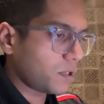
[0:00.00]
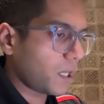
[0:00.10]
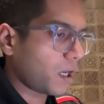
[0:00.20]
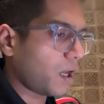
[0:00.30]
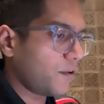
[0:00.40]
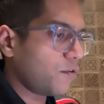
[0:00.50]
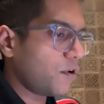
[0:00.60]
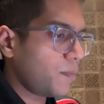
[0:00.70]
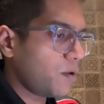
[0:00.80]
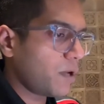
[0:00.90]
Like, are you going to
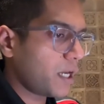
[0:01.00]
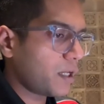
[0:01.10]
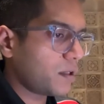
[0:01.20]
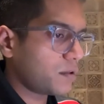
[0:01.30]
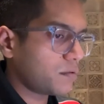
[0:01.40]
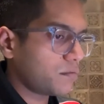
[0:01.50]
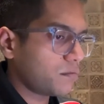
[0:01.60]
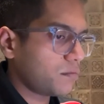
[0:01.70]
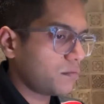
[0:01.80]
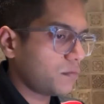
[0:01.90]
be waiting
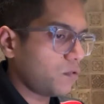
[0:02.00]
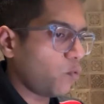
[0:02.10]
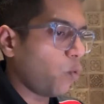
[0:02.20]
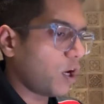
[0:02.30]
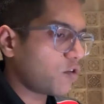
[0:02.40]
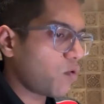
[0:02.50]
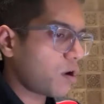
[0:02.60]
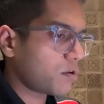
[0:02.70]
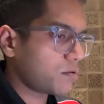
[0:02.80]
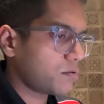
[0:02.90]
1
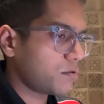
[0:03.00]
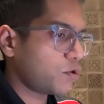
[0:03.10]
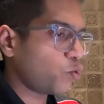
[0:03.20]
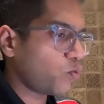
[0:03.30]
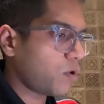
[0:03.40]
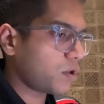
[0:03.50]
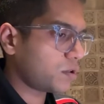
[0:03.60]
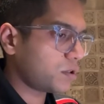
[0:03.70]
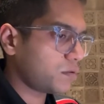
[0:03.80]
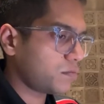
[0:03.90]
quarter, 2 quarters,
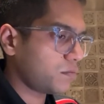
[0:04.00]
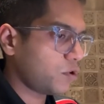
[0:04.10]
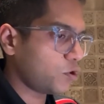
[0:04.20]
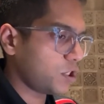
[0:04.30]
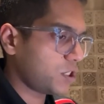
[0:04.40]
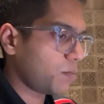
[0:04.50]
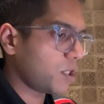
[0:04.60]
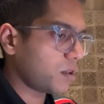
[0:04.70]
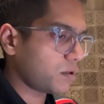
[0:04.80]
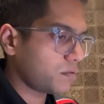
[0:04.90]
or just a
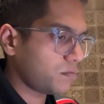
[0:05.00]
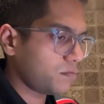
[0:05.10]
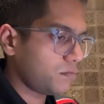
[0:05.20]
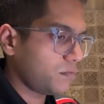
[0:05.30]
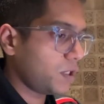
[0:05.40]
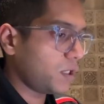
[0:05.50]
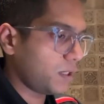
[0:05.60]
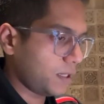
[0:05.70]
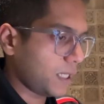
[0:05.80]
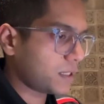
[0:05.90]
month?
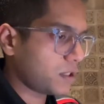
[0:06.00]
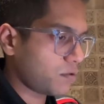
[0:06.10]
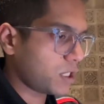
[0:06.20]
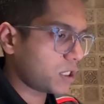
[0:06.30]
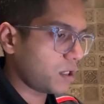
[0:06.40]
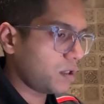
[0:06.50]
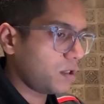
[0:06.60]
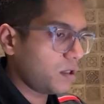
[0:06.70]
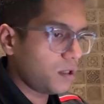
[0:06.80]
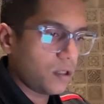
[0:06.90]
That's the question.
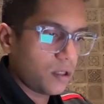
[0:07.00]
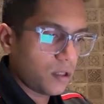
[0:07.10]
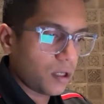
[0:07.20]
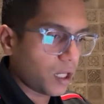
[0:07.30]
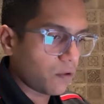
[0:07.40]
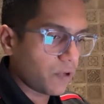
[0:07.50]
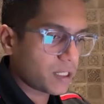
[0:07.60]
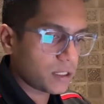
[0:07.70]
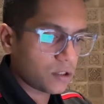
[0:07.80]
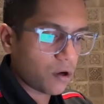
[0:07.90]
Because the
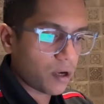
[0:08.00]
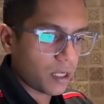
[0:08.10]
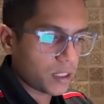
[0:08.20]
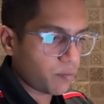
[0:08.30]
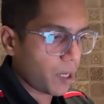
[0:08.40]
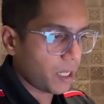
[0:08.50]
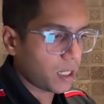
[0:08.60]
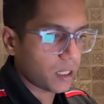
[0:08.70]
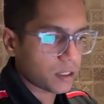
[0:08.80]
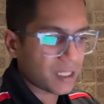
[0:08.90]
VIX is not really
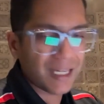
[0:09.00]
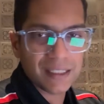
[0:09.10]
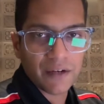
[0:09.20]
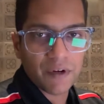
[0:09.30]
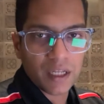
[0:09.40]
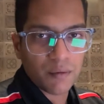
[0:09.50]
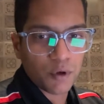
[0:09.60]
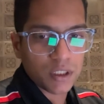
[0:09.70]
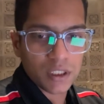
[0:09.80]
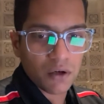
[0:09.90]
spiking. It's still at
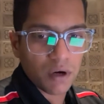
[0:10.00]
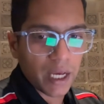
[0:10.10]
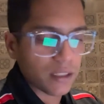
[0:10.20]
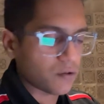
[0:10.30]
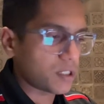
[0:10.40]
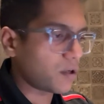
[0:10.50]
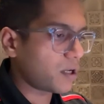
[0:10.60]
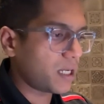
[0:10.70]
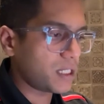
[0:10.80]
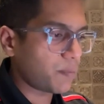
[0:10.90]
17.09. So it's not
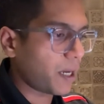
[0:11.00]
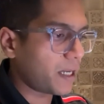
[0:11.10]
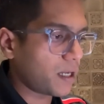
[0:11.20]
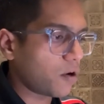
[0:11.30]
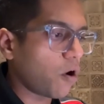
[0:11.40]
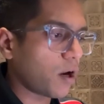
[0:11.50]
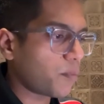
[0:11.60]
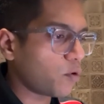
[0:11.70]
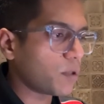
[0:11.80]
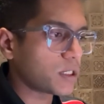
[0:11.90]
really spiked and gone up
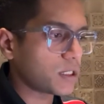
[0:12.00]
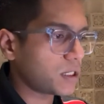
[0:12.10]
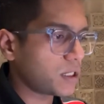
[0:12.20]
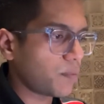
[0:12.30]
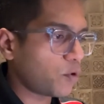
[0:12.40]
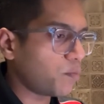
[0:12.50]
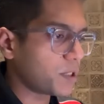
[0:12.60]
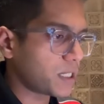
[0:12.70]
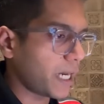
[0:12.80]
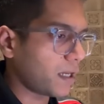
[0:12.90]
too much. It's just up
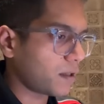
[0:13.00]
2%.